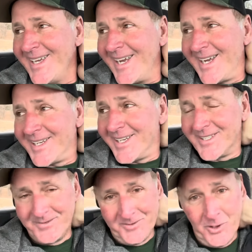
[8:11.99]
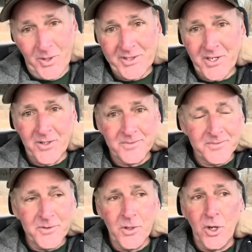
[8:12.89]
and go out there and,
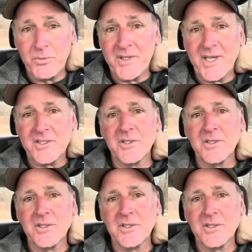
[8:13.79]
you know, hopefully catch